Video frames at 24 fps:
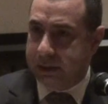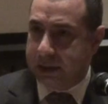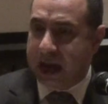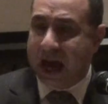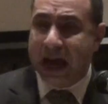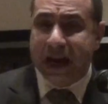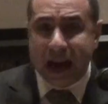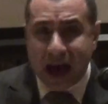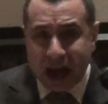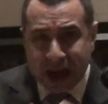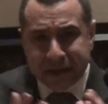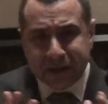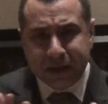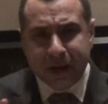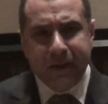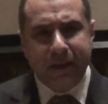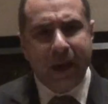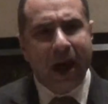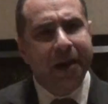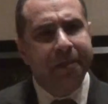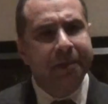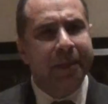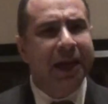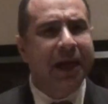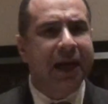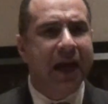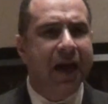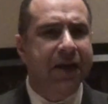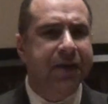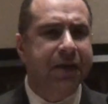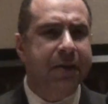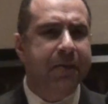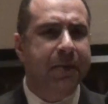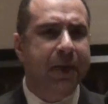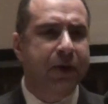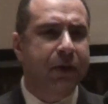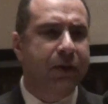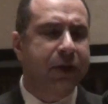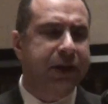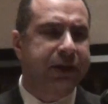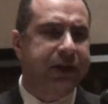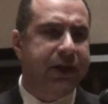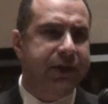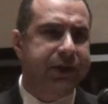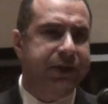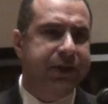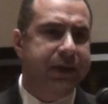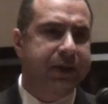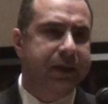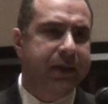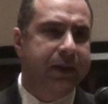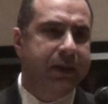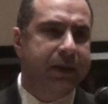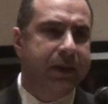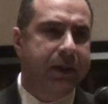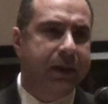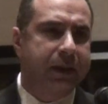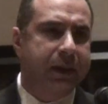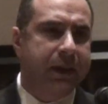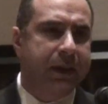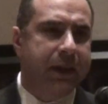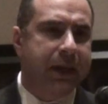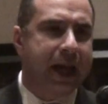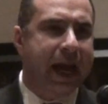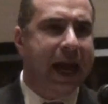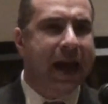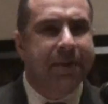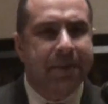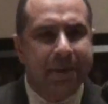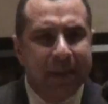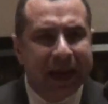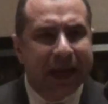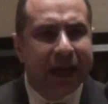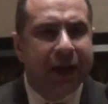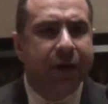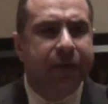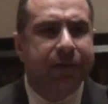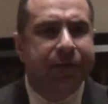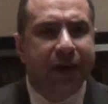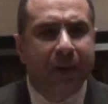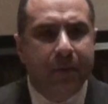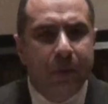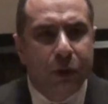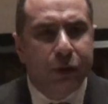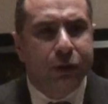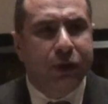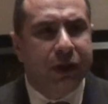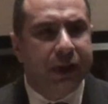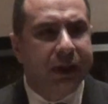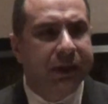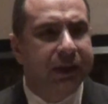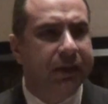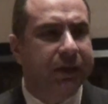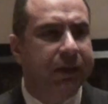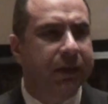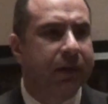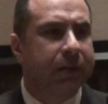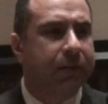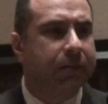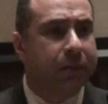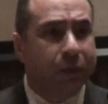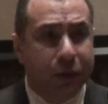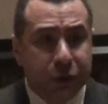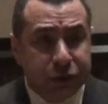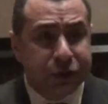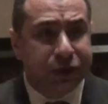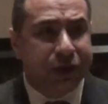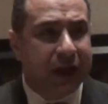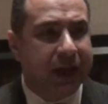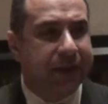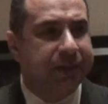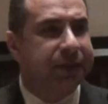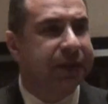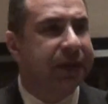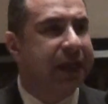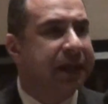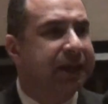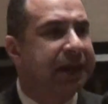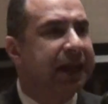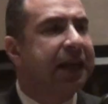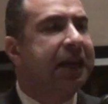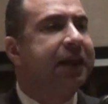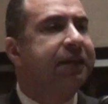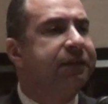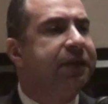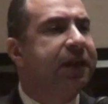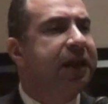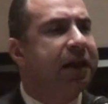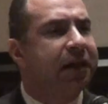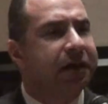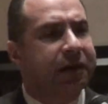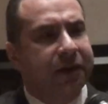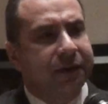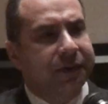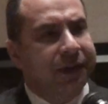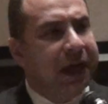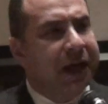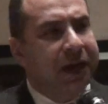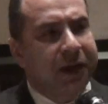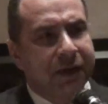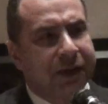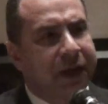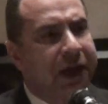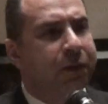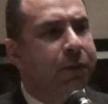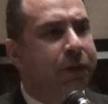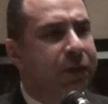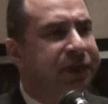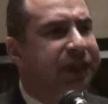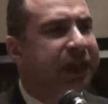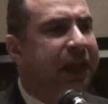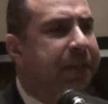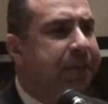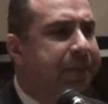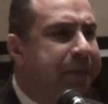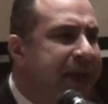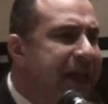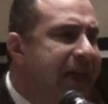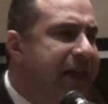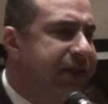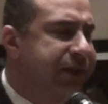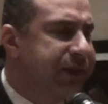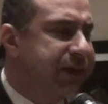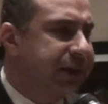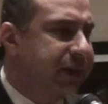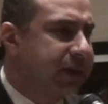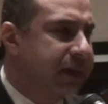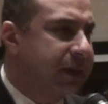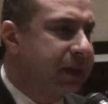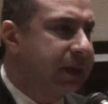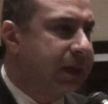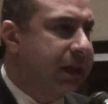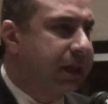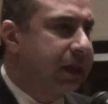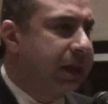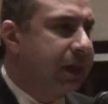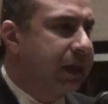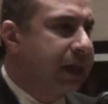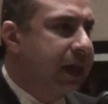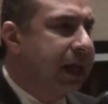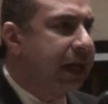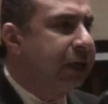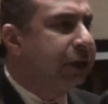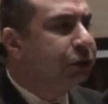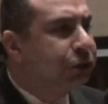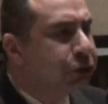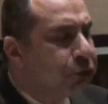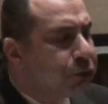And many other minorities. And many of the moderate Muslims that they live there, they will seek peace. In